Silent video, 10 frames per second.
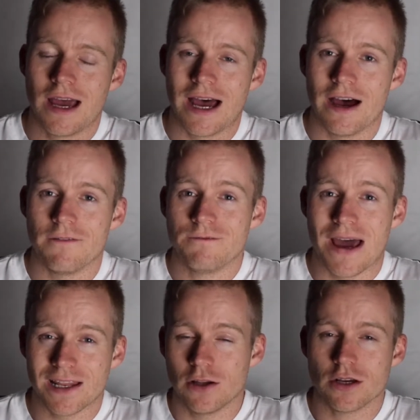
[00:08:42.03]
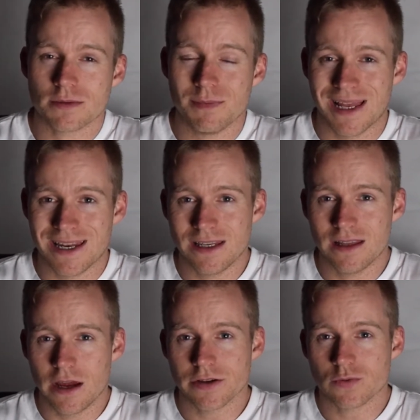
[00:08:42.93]
fat loss blend in
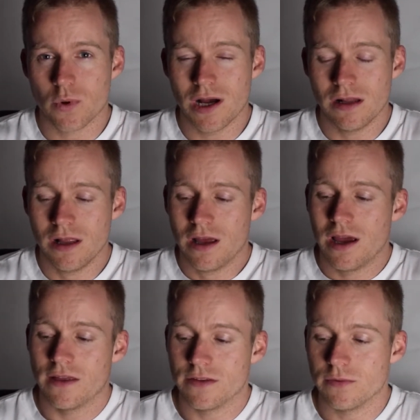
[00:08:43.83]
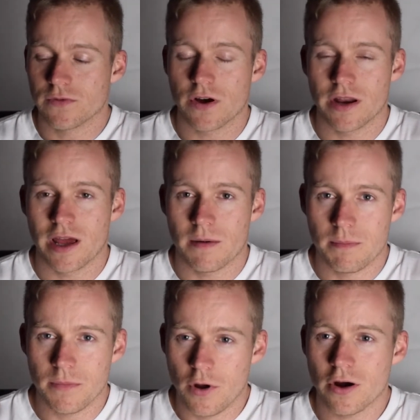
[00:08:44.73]
there as well, and then we've got our
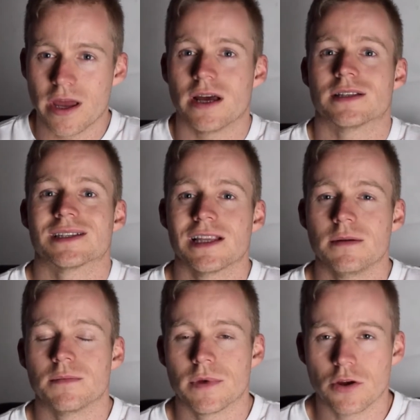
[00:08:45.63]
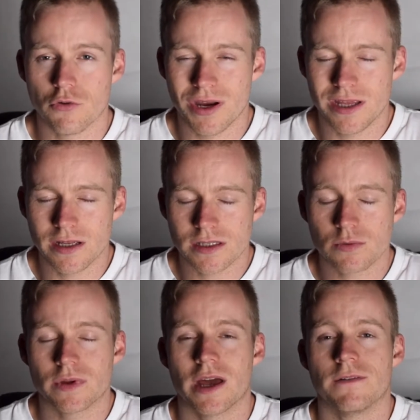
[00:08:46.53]
knockout sleep ingredients
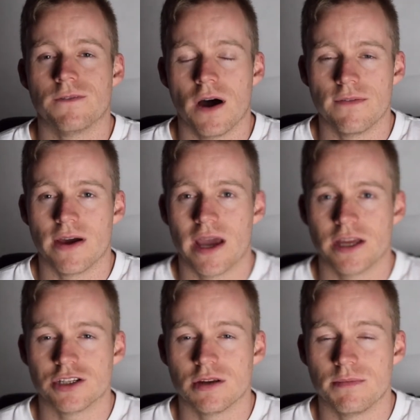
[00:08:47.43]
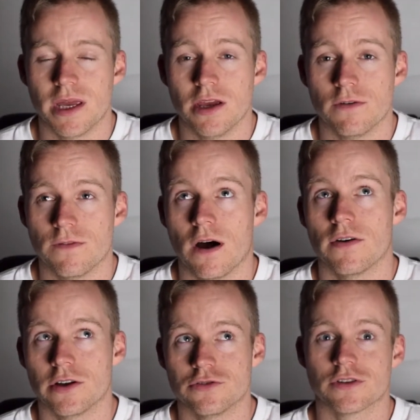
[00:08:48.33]
with our 5-HTP or
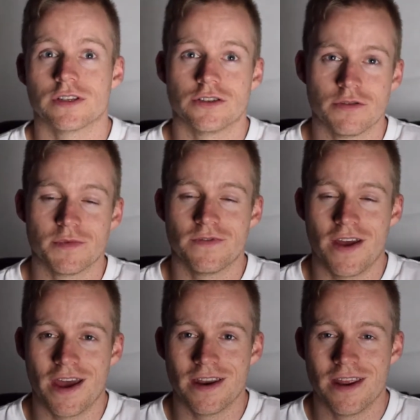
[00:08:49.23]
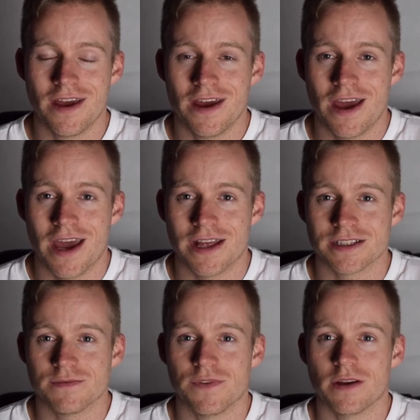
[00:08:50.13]
5-hydroxytryptophan and
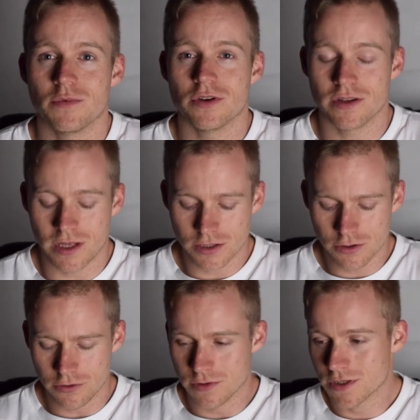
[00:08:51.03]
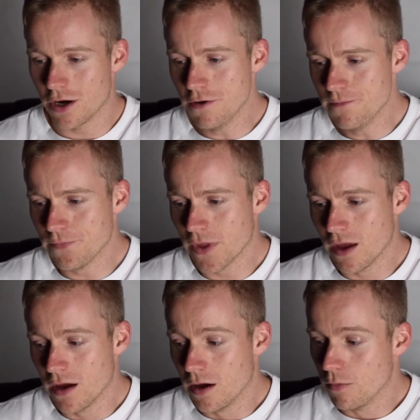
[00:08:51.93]
some phenibut in there too. So
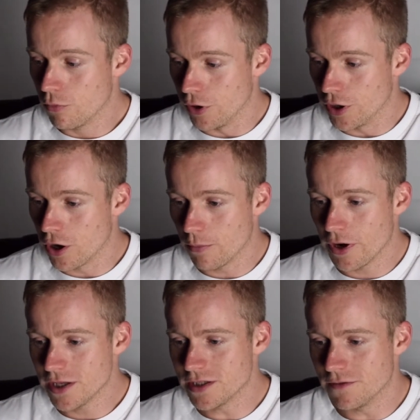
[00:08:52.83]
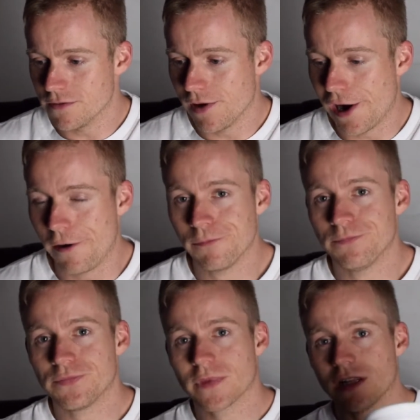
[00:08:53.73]
pretty comprehensive.
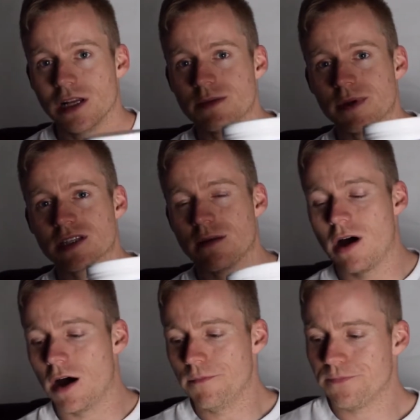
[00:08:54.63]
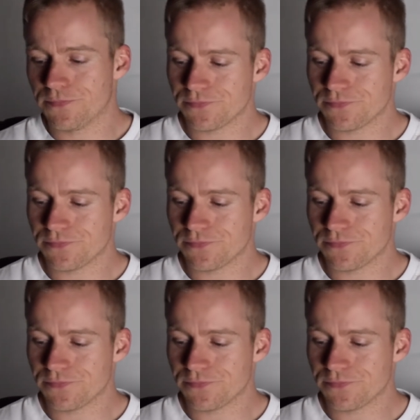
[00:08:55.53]
Let's mix them up